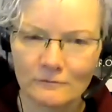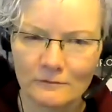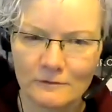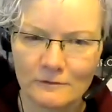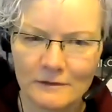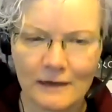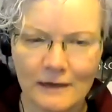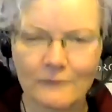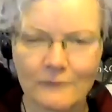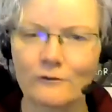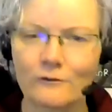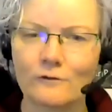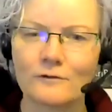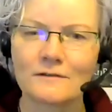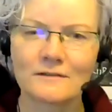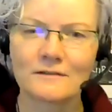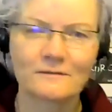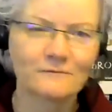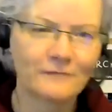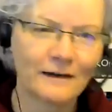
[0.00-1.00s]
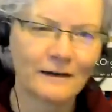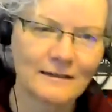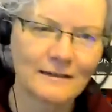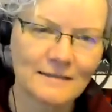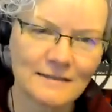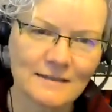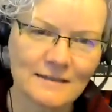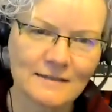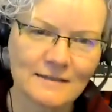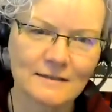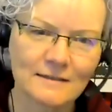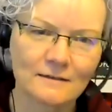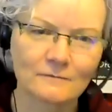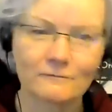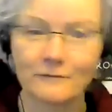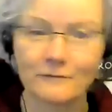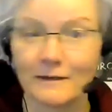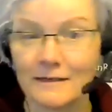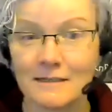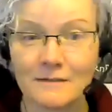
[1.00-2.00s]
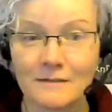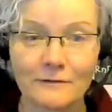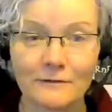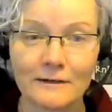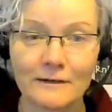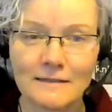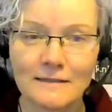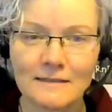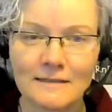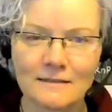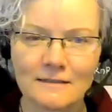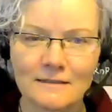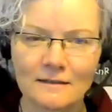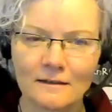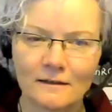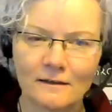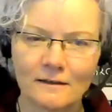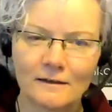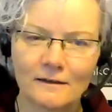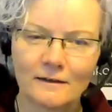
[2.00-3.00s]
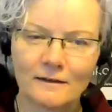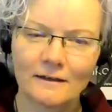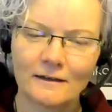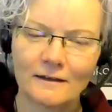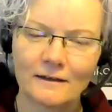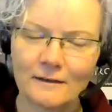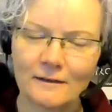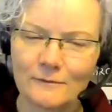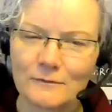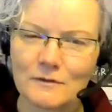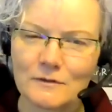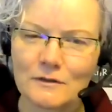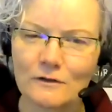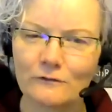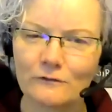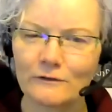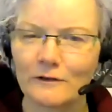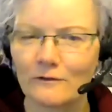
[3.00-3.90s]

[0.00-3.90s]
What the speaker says: telephones and faxes and face-to-face stuff.